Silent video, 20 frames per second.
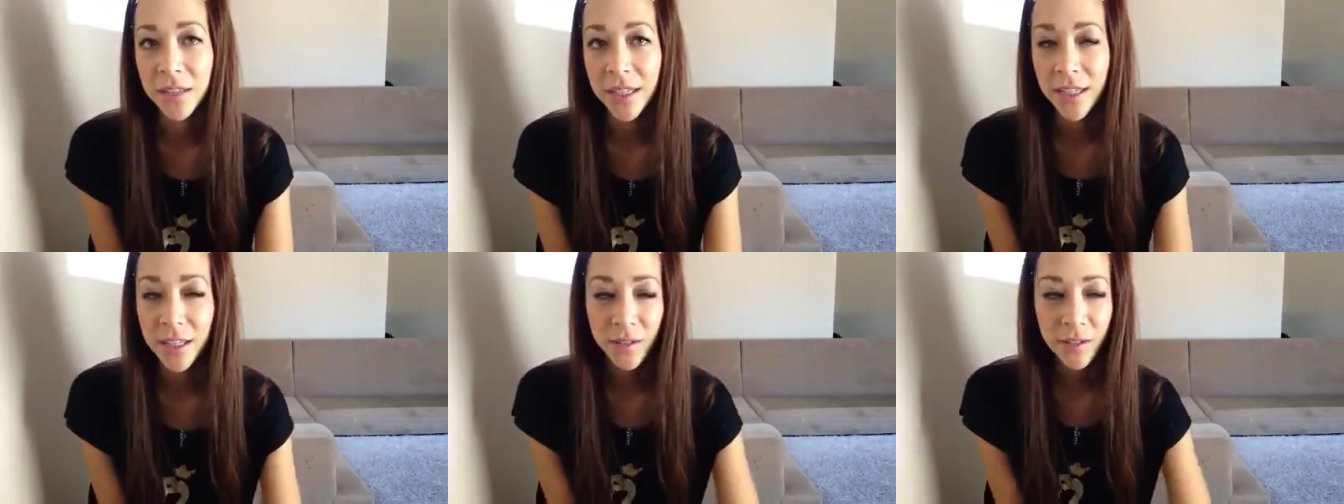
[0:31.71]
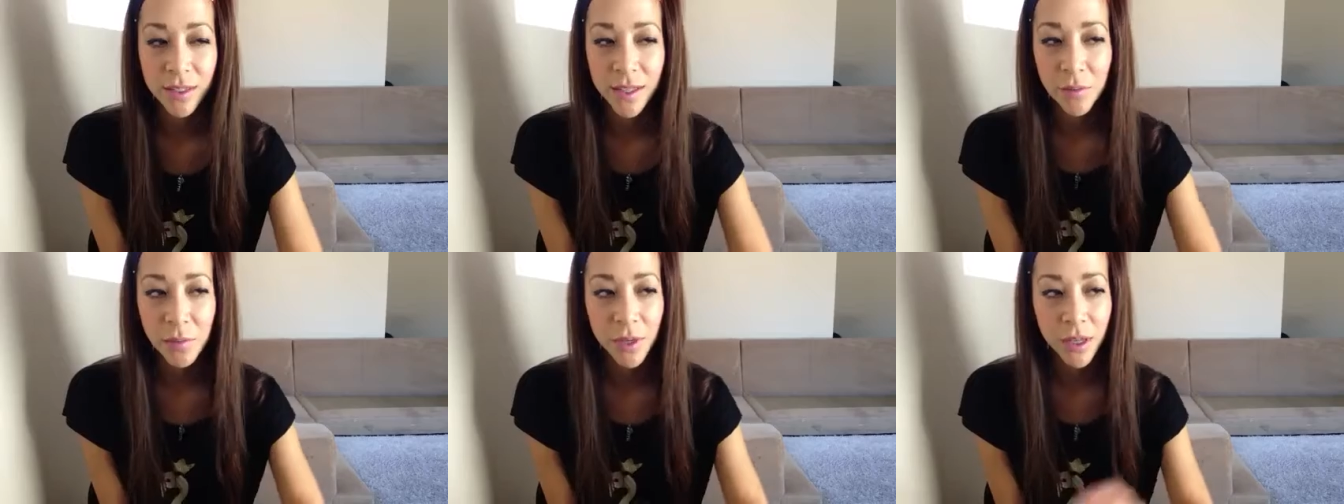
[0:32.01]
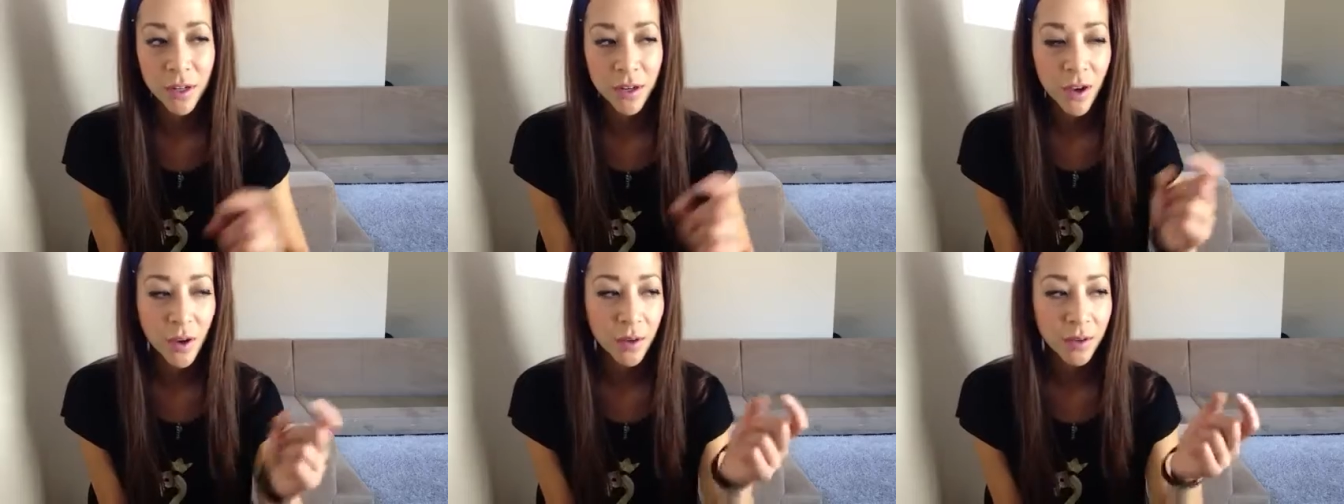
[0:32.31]
Like you could let
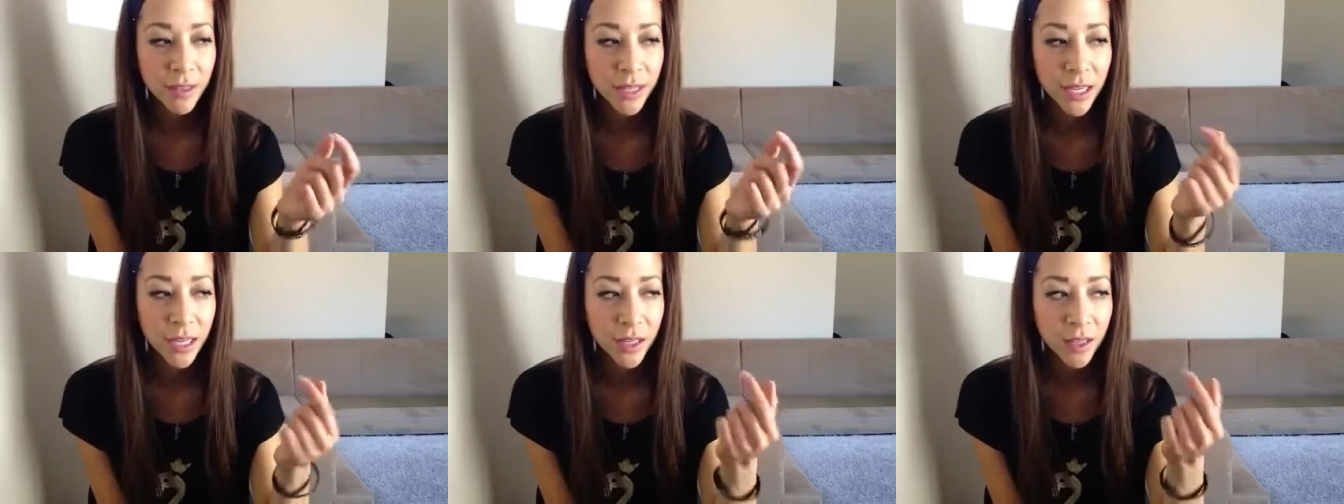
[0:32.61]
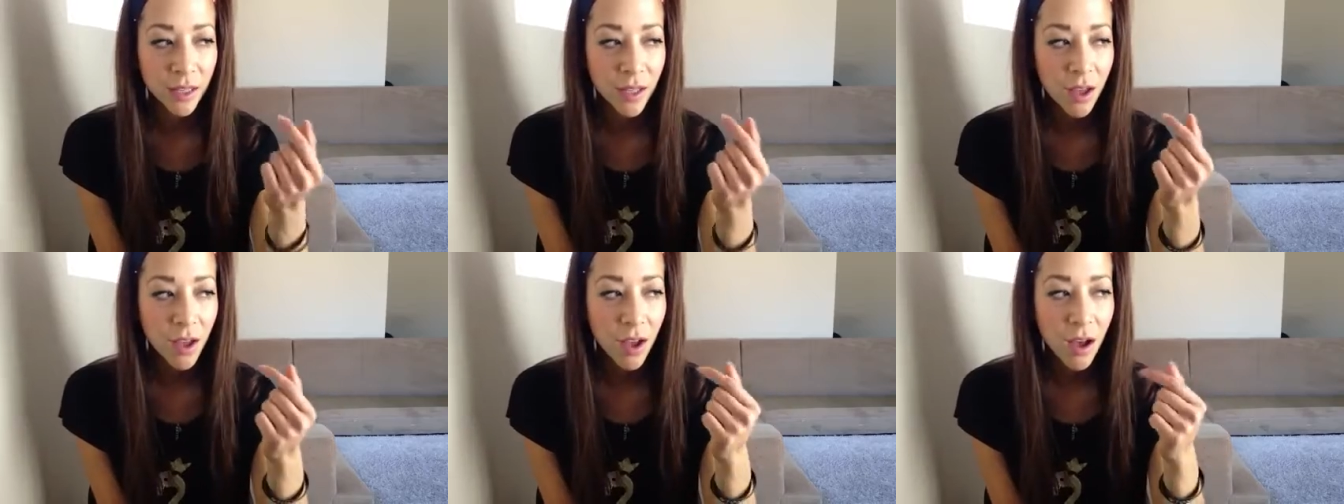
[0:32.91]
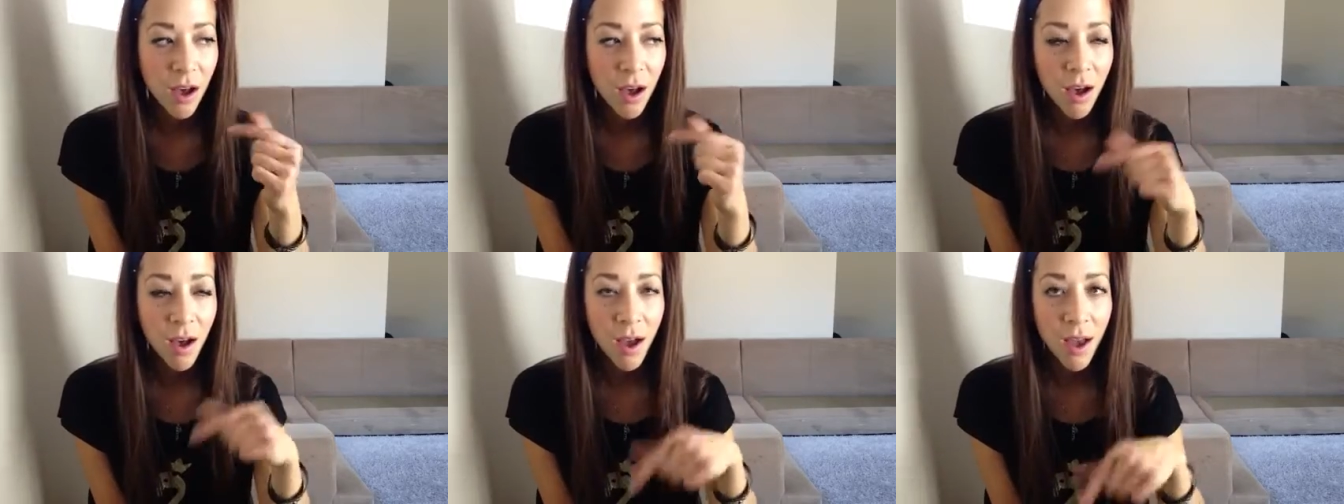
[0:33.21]
me know like
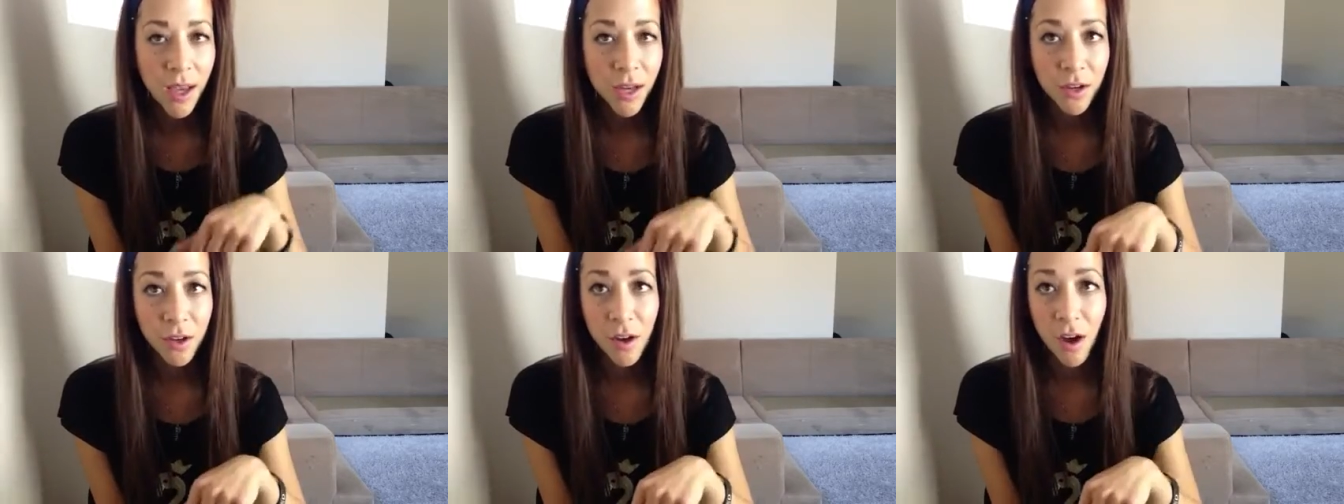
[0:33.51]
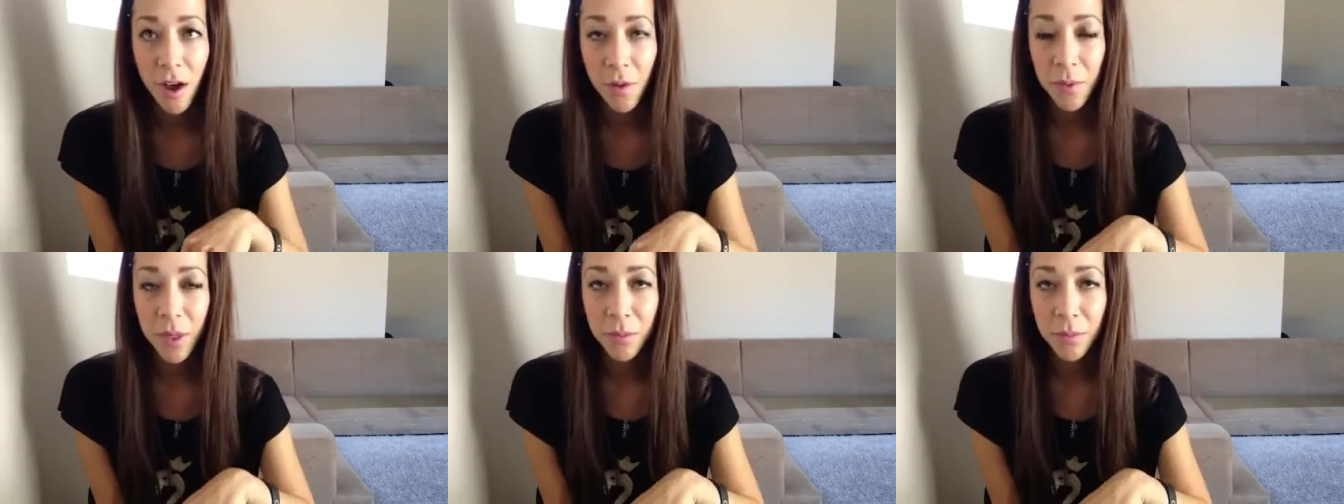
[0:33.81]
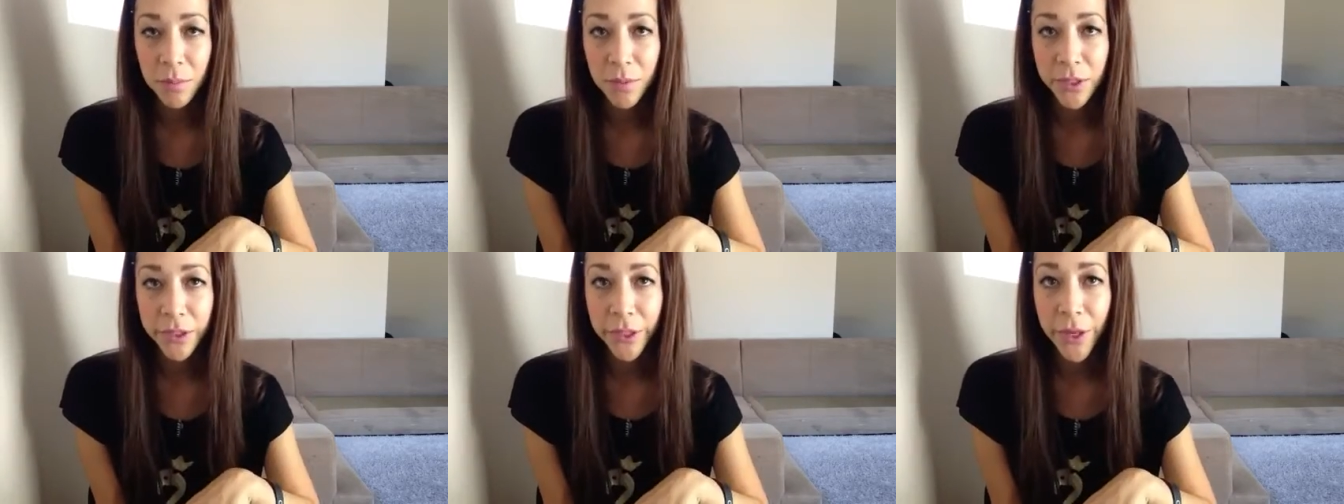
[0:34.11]
in a
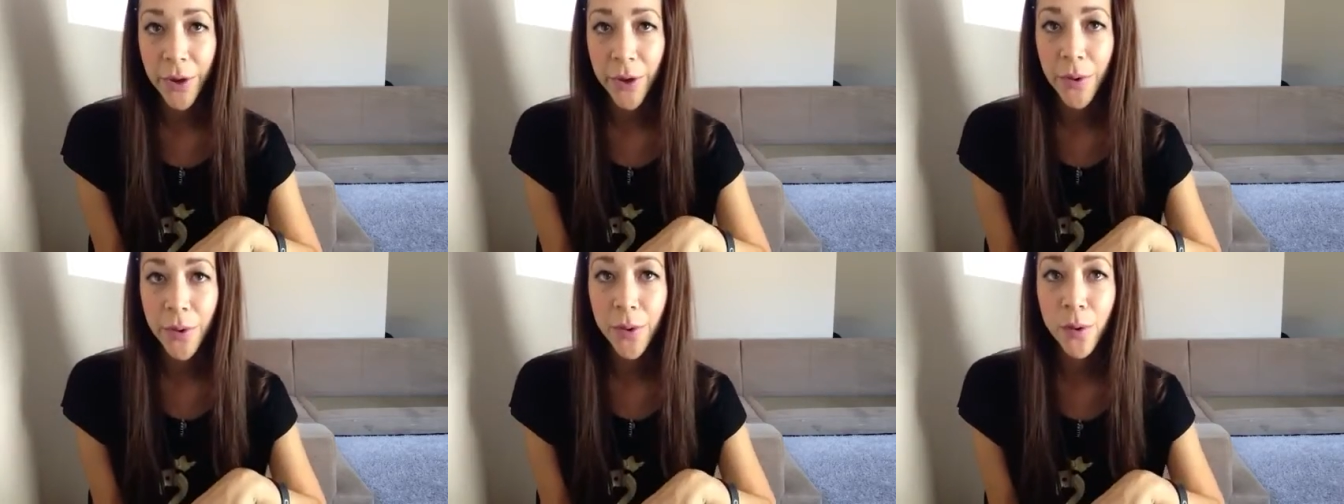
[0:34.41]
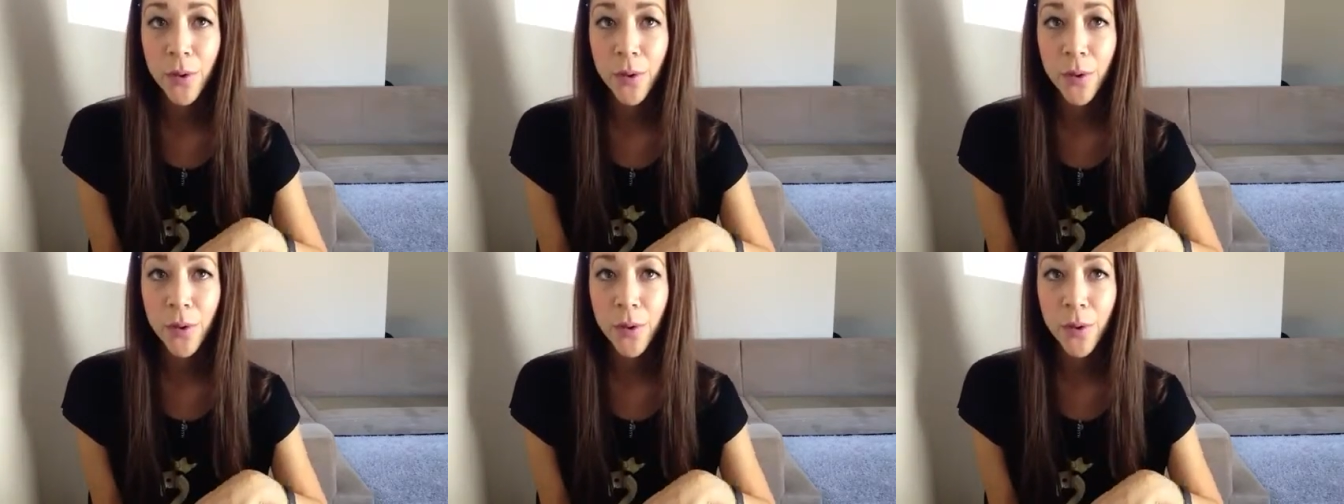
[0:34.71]
comment below